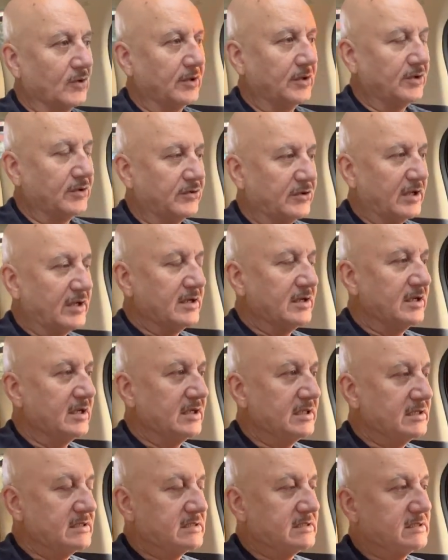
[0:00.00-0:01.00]
In 10
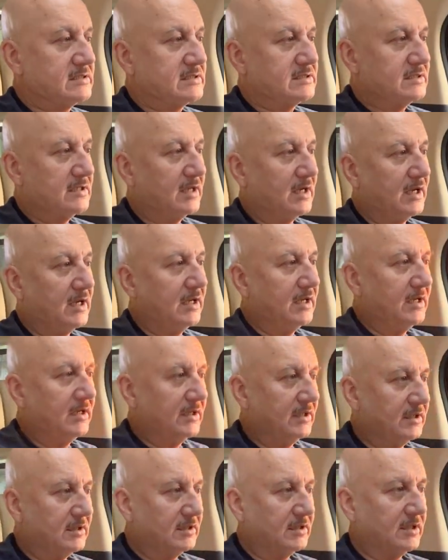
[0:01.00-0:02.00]
days,
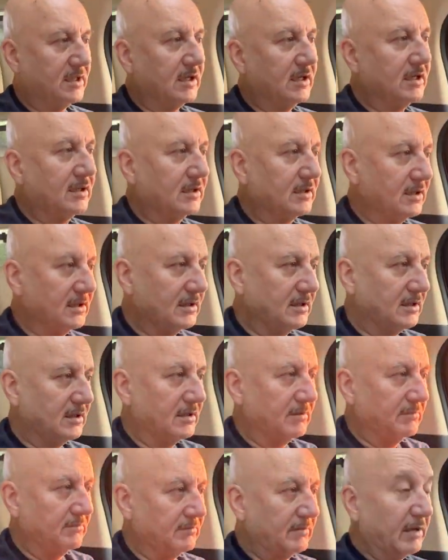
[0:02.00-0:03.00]
I think
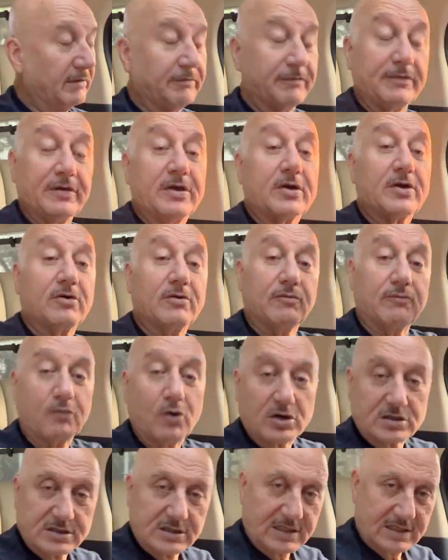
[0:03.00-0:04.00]
my fear of
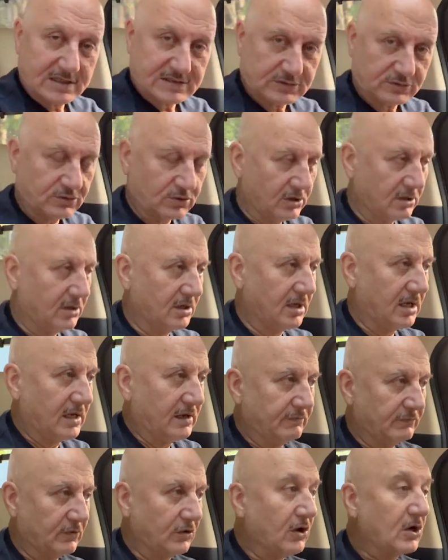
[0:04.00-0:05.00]
water has gone. I
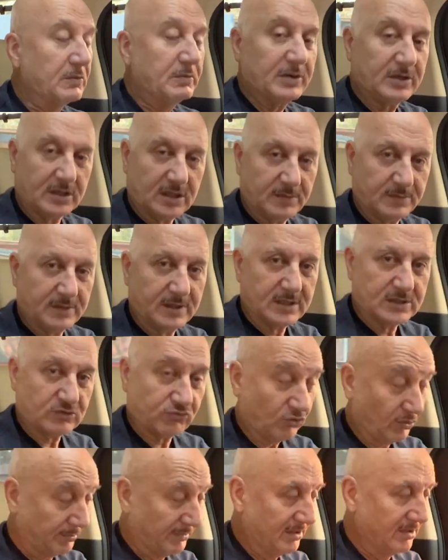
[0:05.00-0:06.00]
have not become a
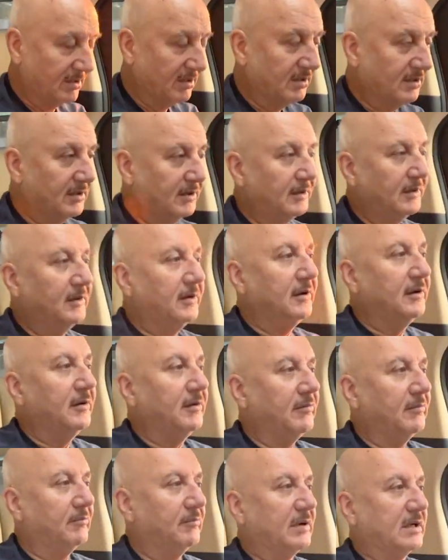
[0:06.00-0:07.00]
swimmer,
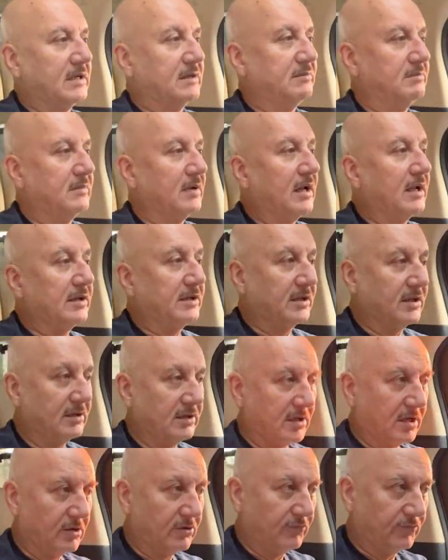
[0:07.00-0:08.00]
but I
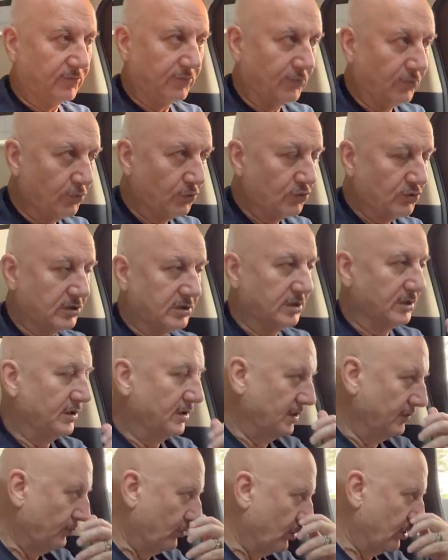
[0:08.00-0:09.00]
can now float in
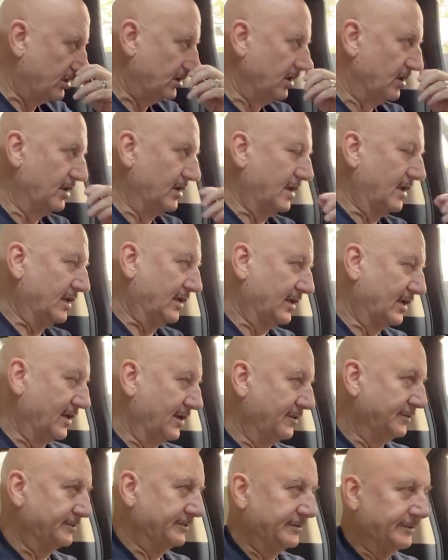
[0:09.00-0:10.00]
the water. I
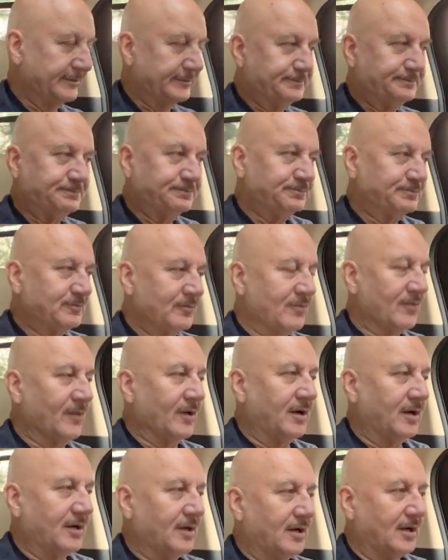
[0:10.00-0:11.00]
can,
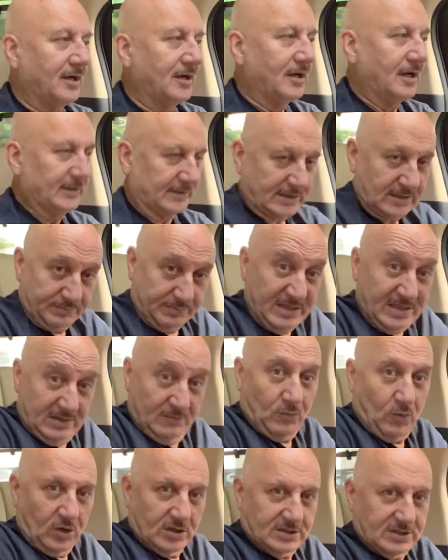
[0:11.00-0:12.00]
uh, I can be
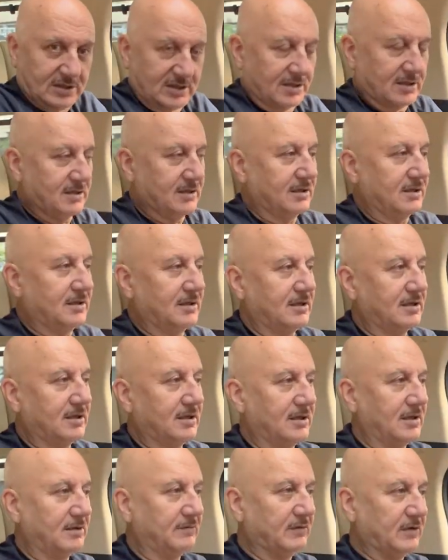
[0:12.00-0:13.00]
in water
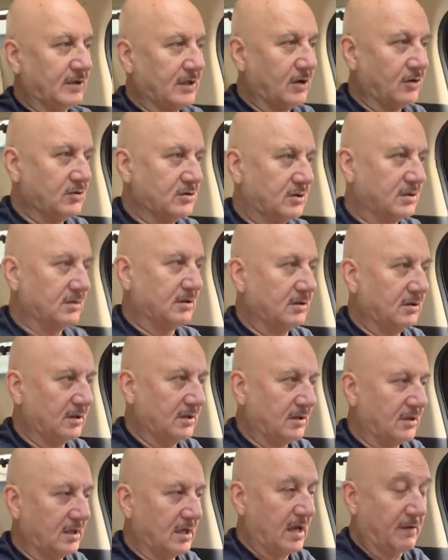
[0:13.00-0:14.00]
uh, without
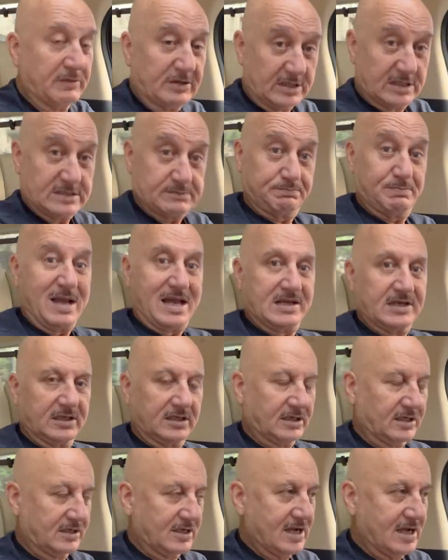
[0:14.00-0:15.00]
having this
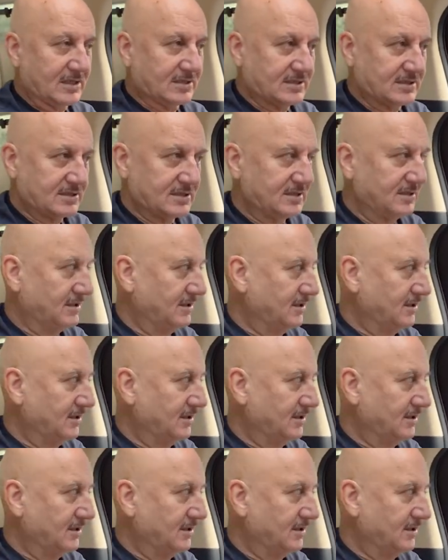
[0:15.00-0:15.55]
panic attacks.